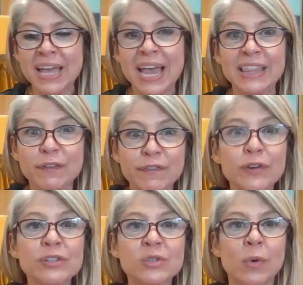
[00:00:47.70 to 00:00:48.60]
And the
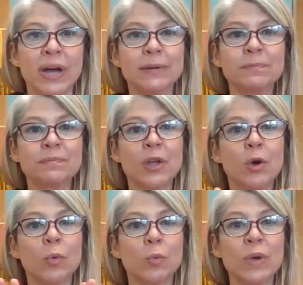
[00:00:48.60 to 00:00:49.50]
first one,
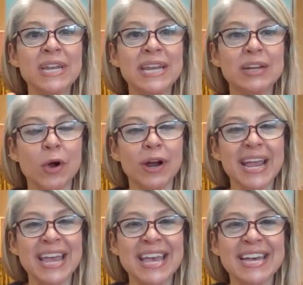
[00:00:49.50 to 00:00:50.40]
we need our
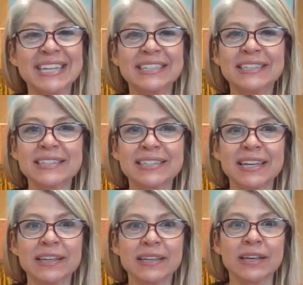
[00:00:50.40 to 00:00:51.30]
hands
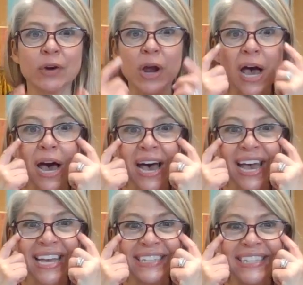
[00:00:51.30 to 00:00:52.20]
and our
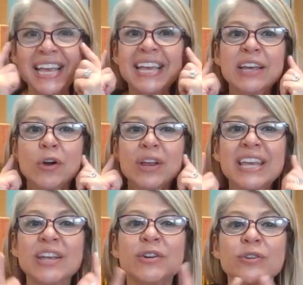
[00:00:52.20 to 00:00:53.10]
eyes and our
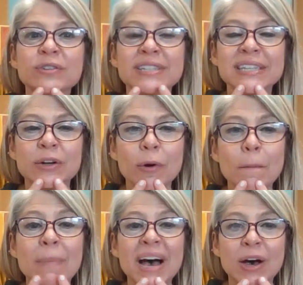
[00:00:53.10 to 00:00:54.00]
ears and our
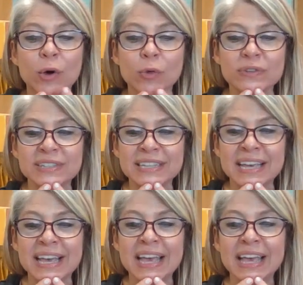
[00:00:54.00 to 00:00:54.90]
mouths.
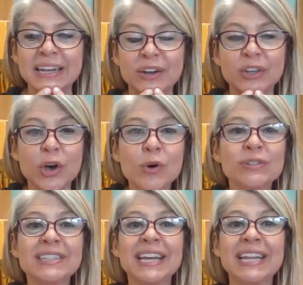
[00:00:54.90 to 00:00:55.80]
And it
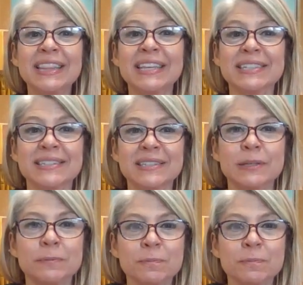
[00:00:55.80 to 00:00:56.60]
goes like this.